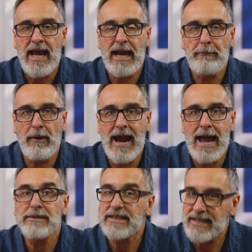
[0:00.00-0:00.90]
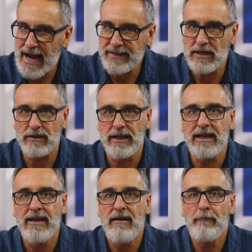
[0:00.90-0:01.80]
and perhaps
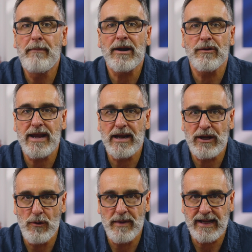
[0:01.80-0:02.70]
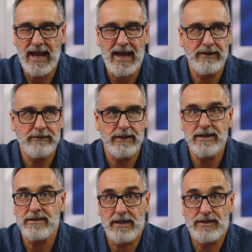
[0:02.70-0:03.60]
technically better than a human can
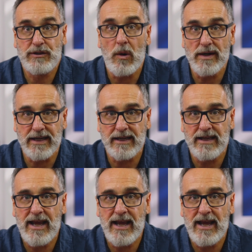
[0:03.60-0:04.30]
is daunting.